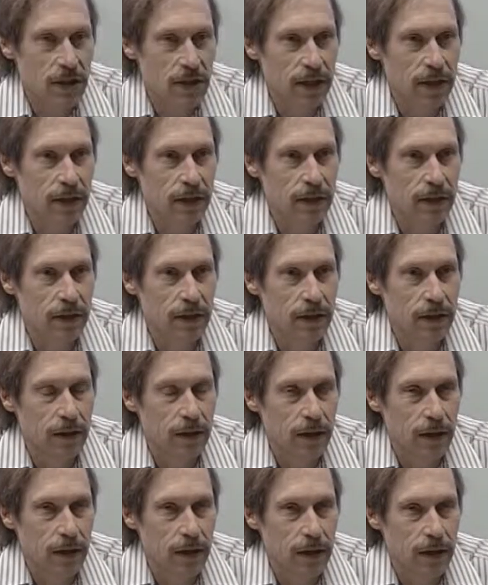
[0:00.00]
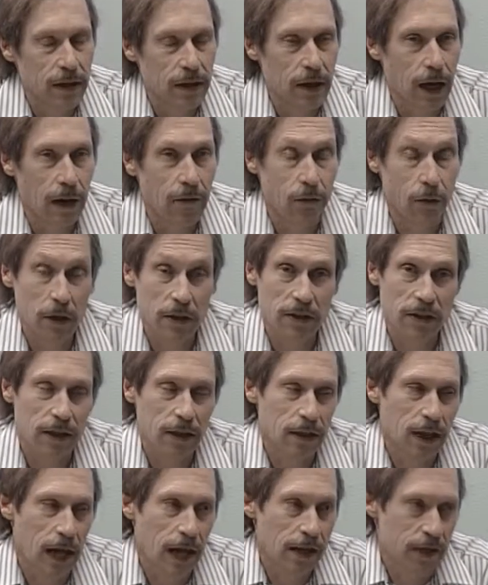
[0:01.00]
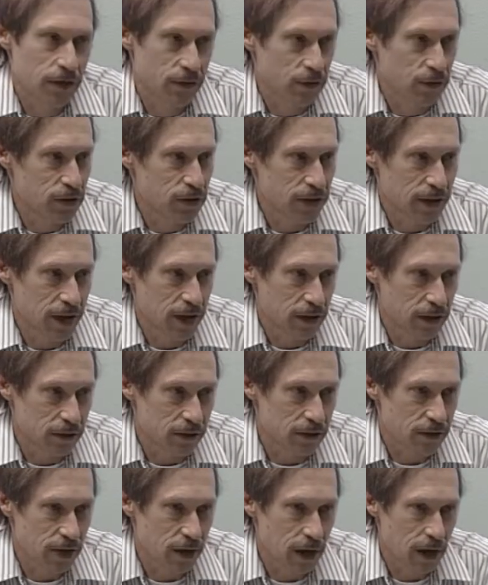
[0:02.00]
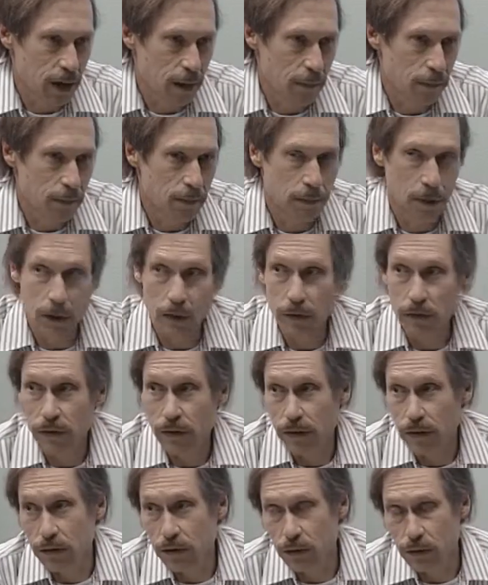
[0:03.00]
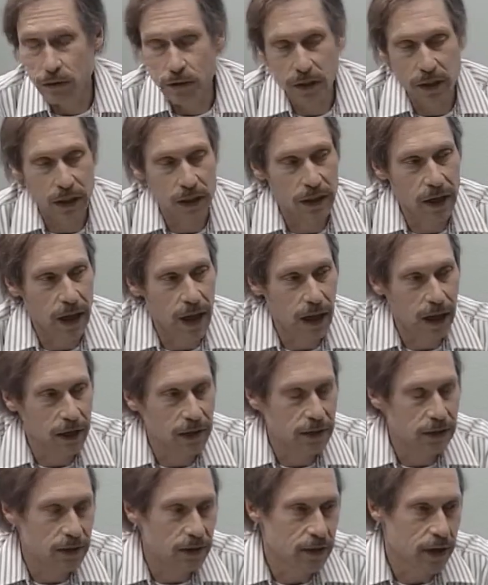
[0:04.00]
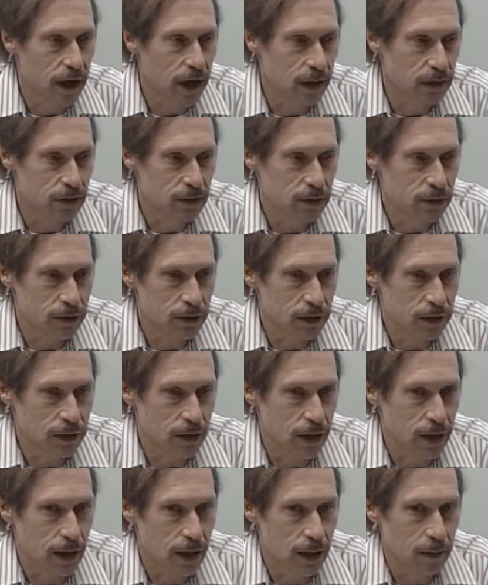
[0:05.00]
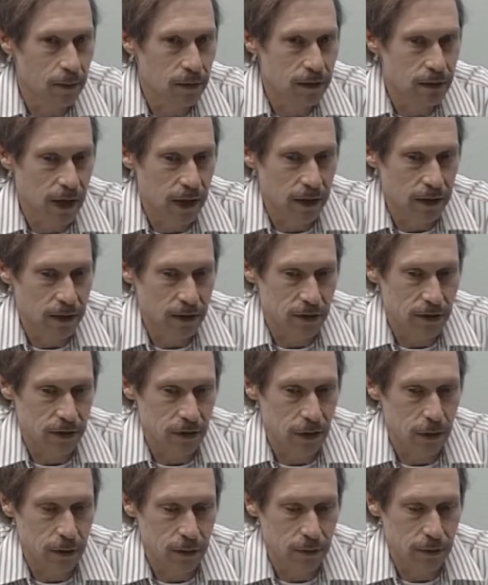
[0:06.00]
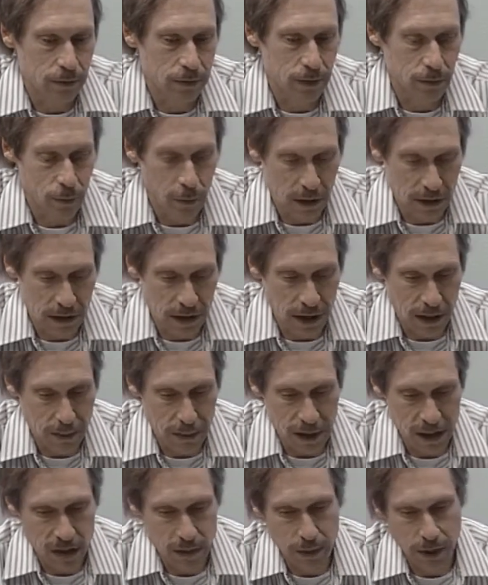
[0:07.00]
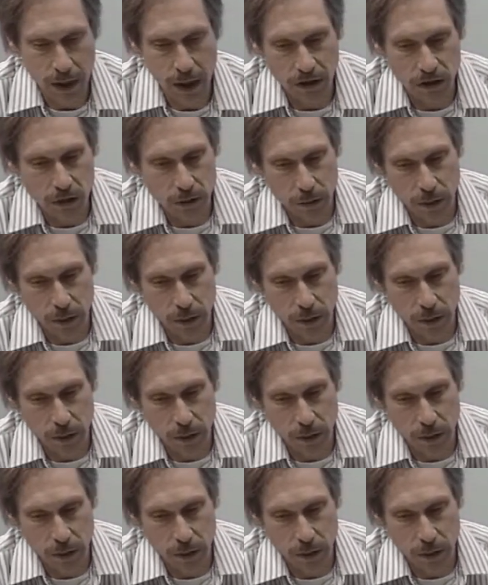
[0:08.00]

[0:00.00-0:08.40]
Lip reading: think I've worked in a lot of different settings, both union and non-union settings, you know, the ones that I mentioned. But I also